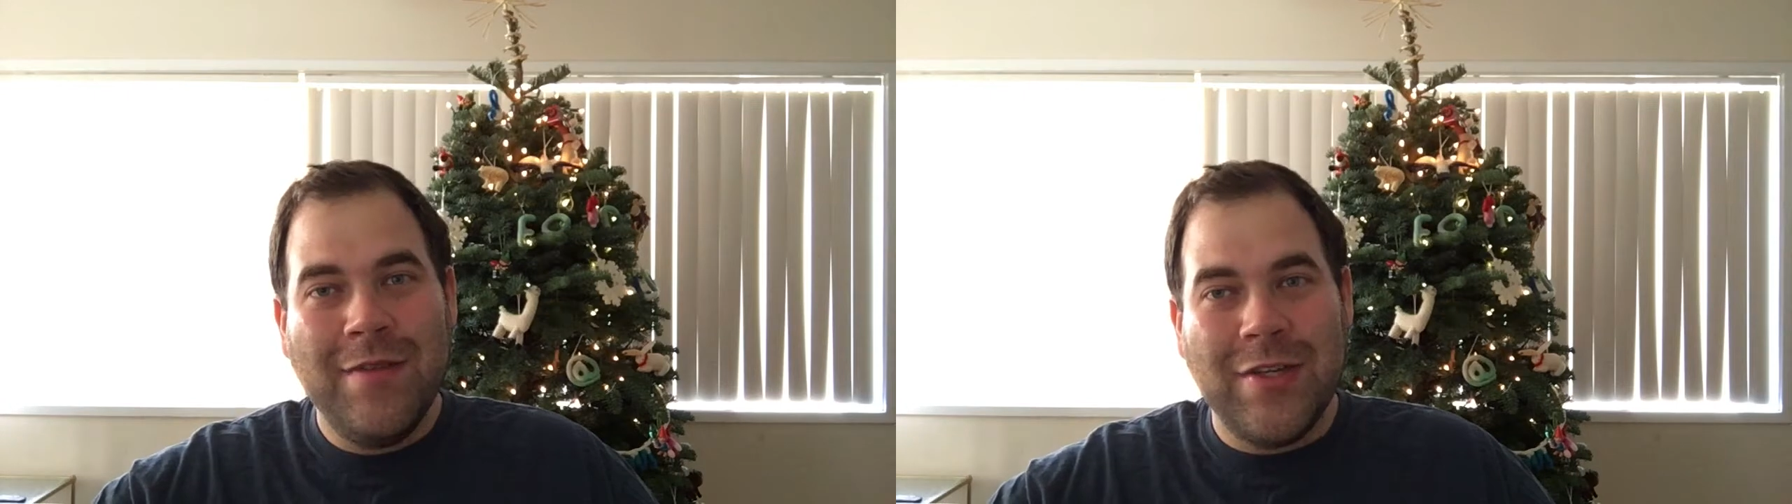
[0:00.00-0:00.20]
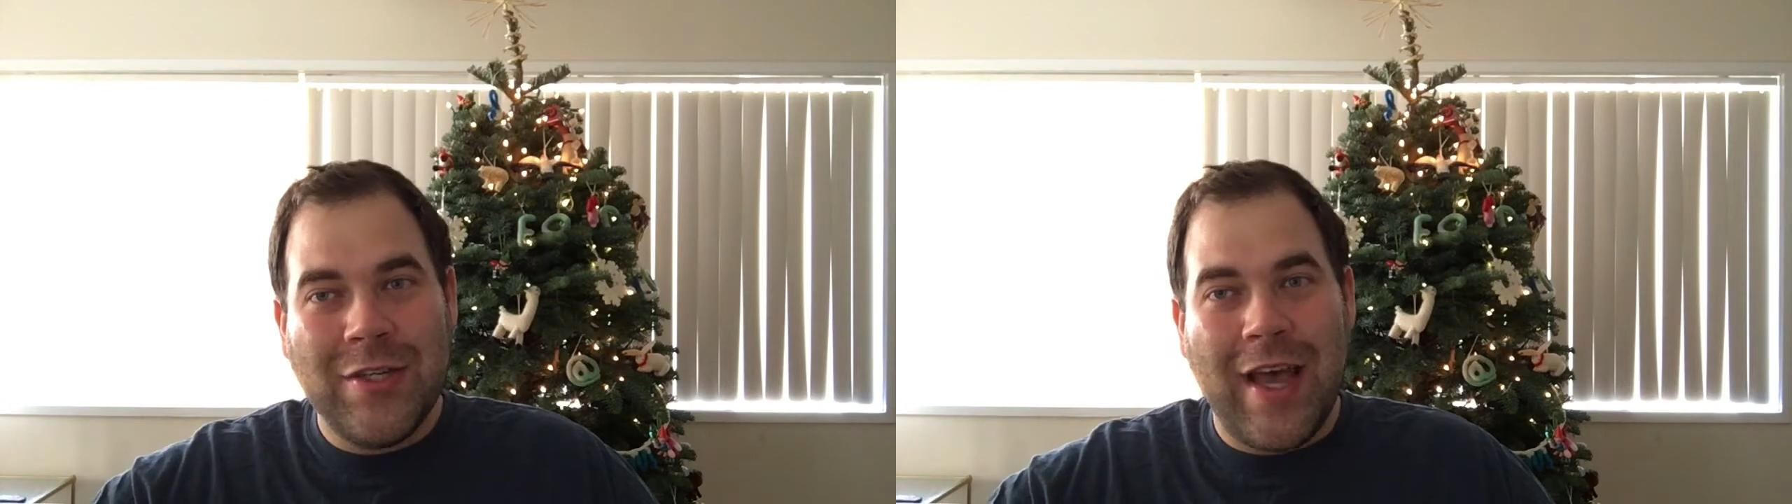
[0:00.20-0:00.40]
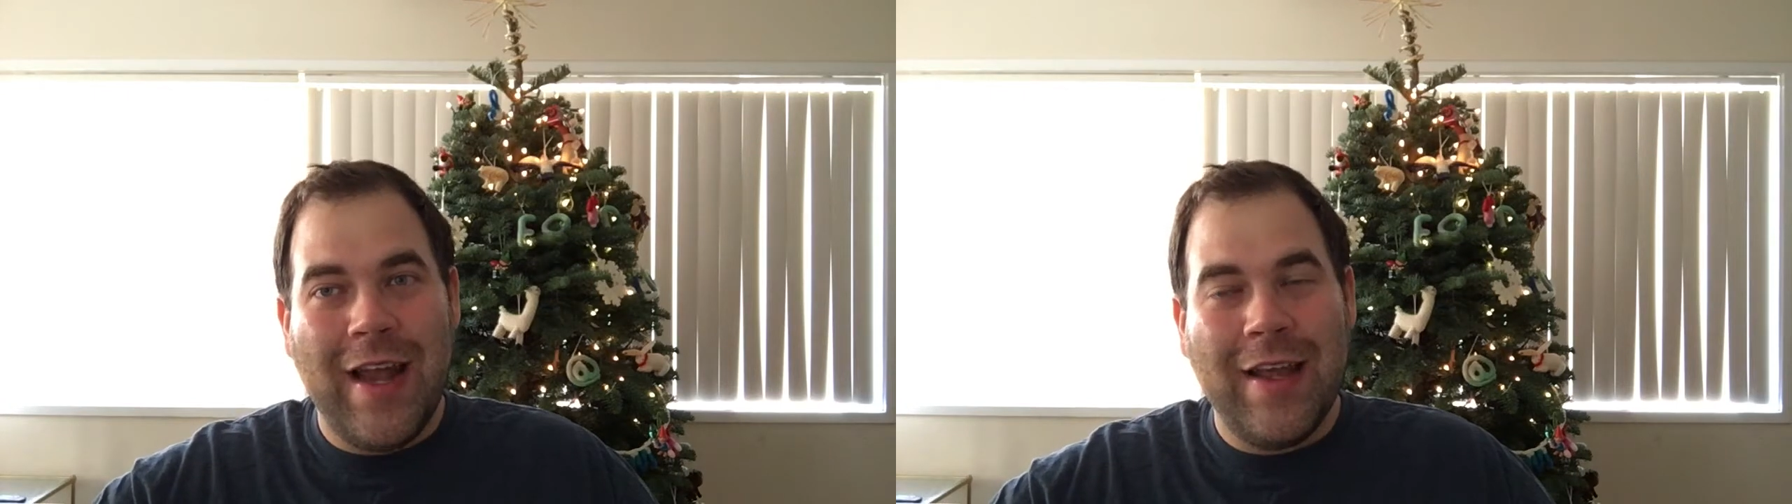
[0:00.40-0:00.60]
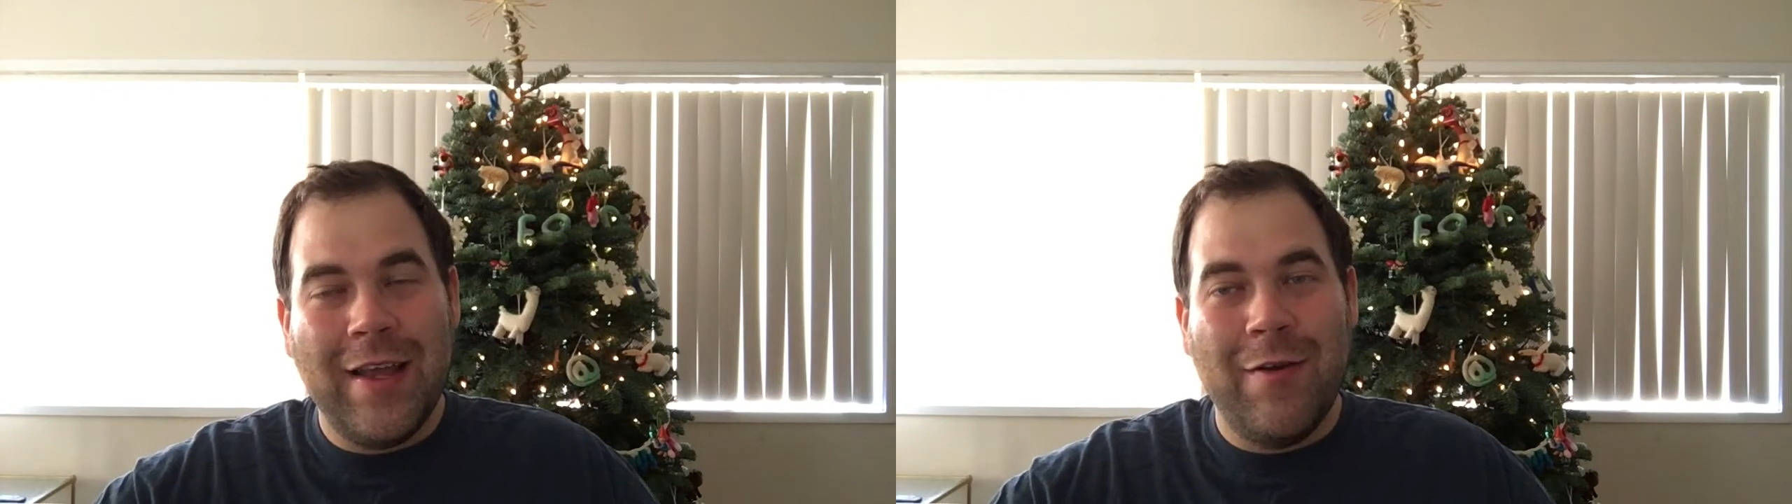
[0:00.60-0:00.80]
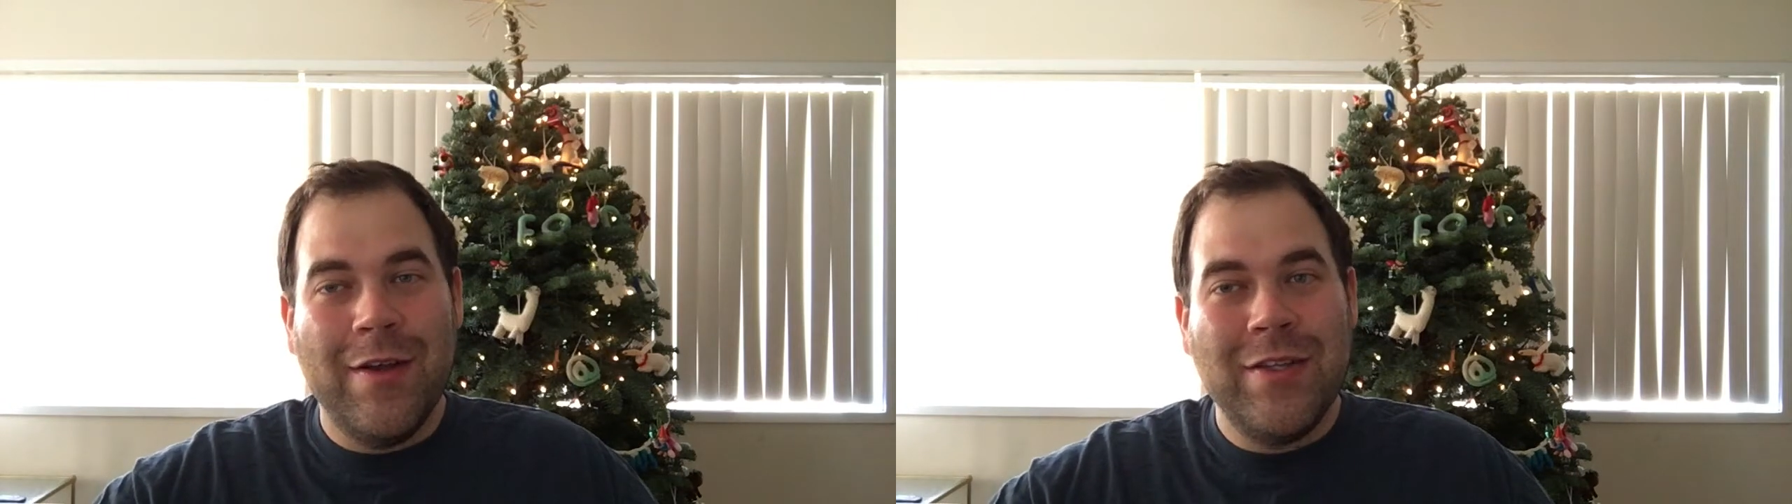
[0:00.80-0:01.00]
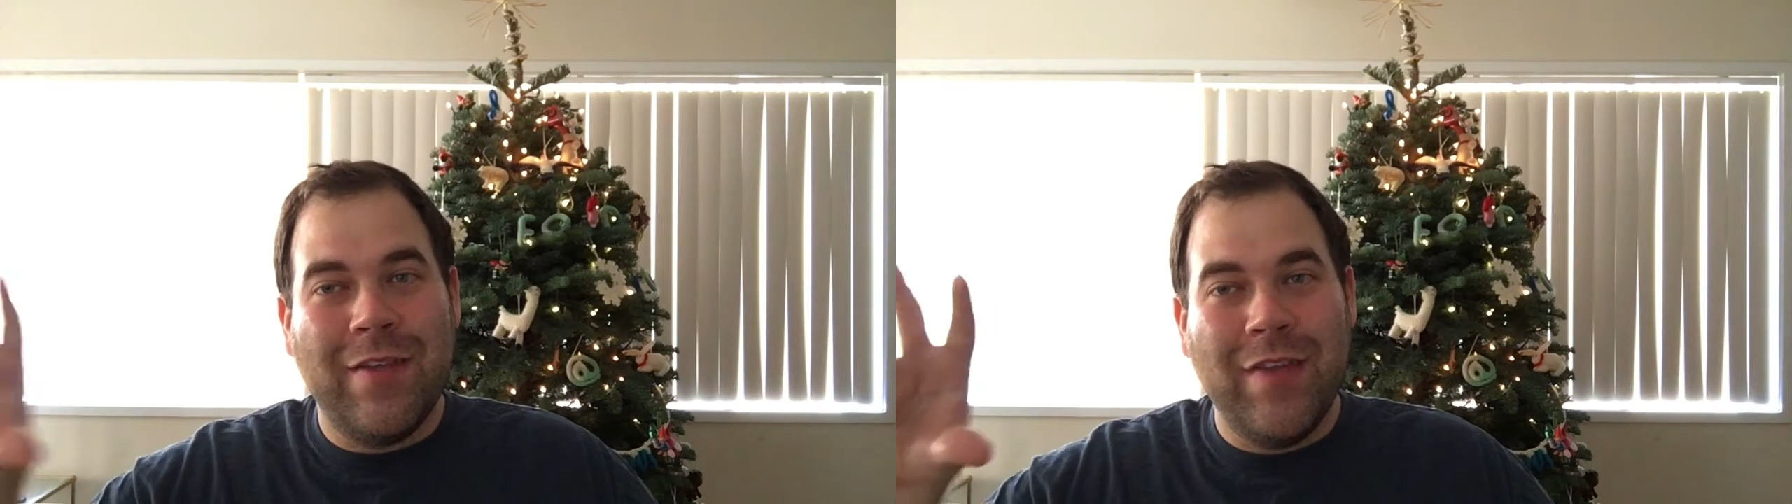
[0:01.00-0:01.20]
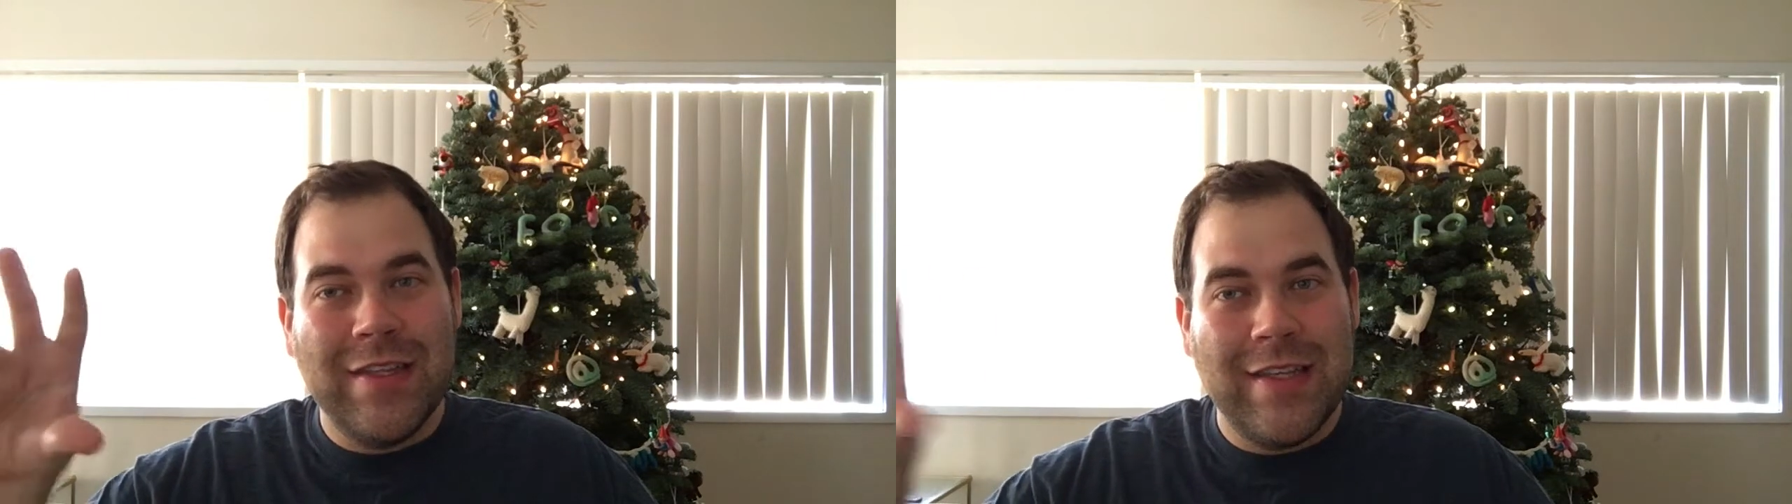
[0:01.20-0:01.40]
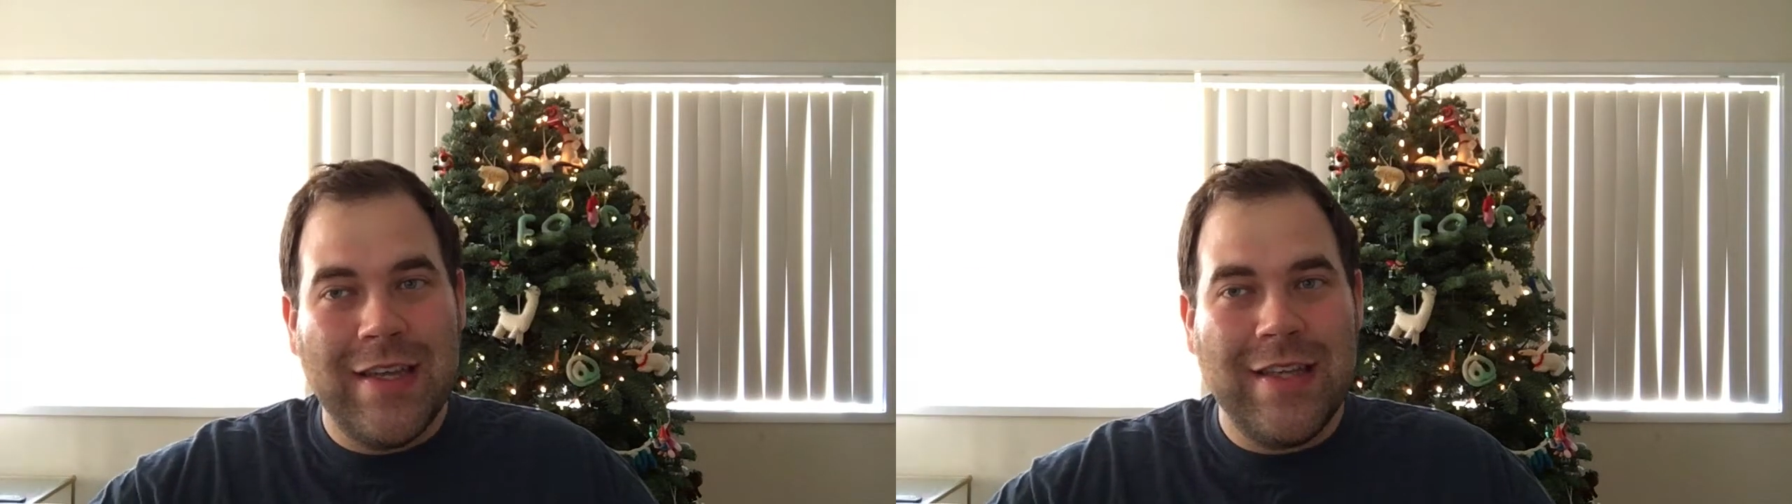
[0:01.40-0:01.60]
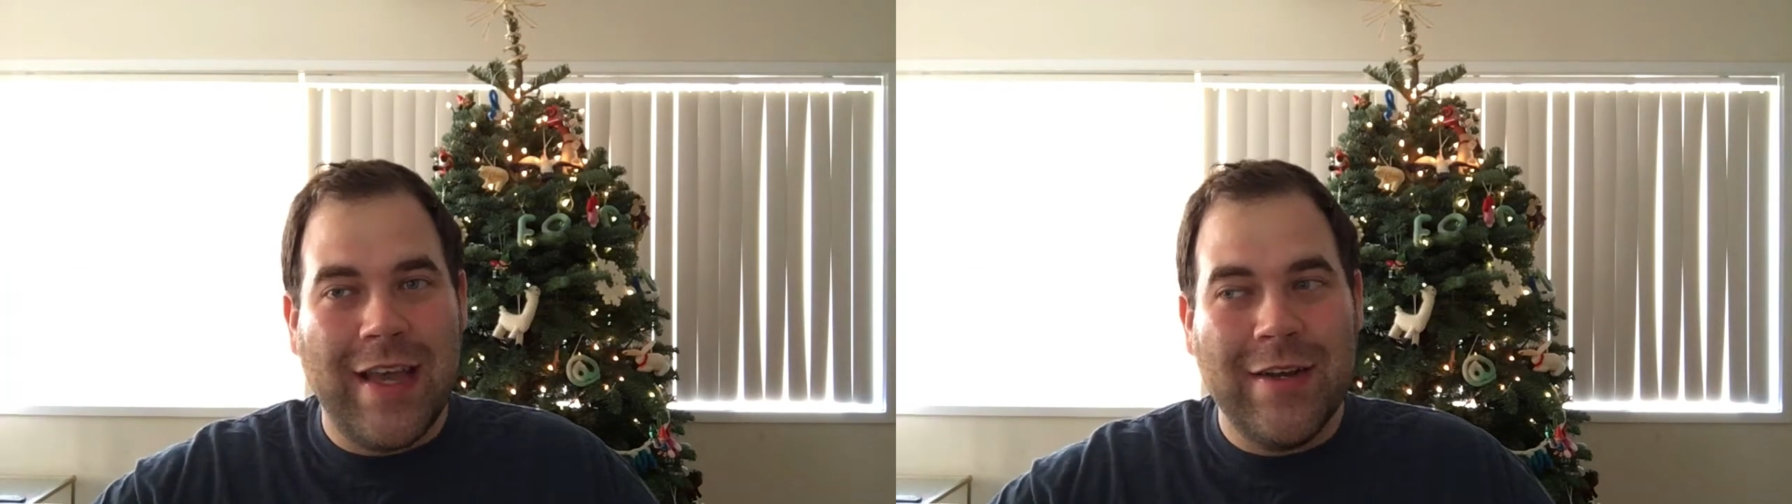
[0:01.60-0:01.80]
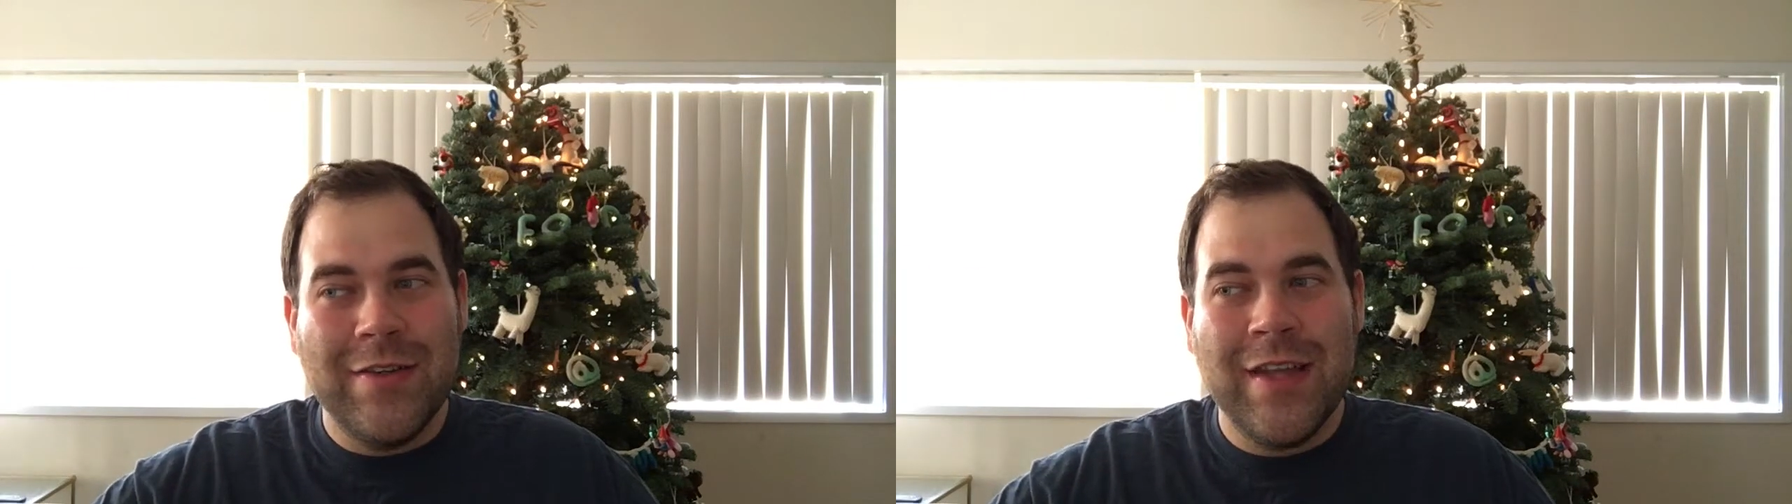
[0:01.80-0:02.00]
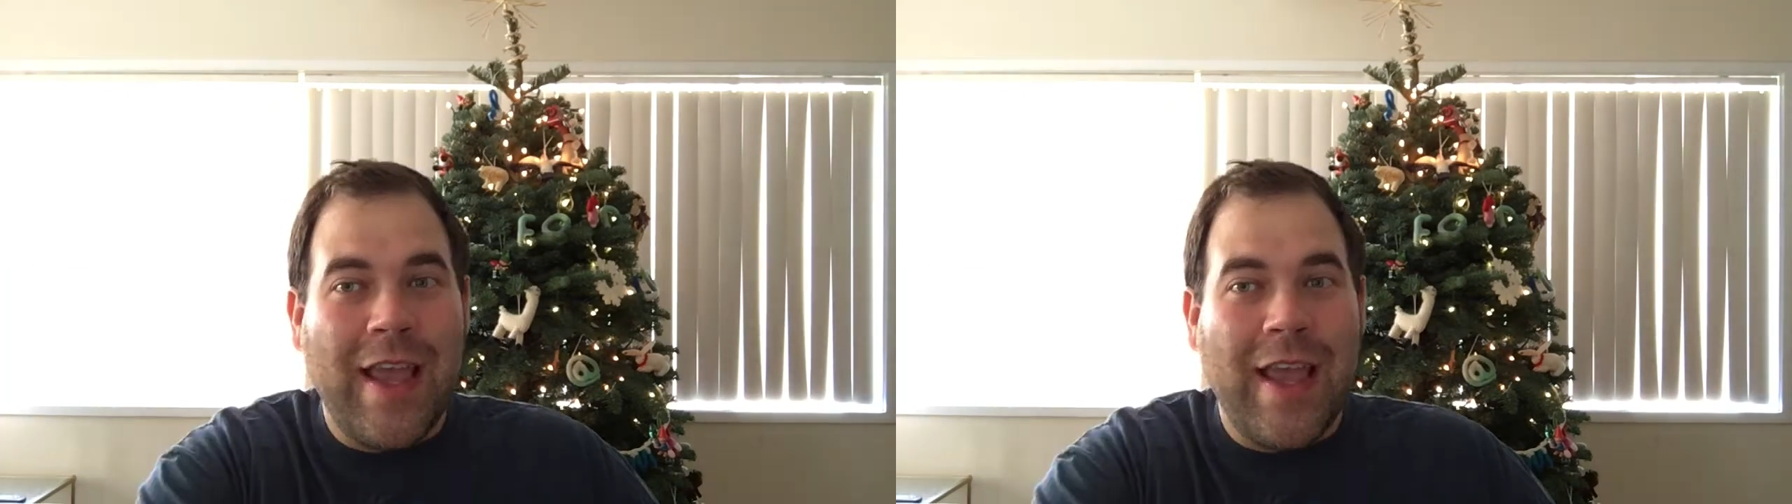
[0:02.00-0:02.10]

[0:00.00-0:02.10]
to China and Russia and these dictators.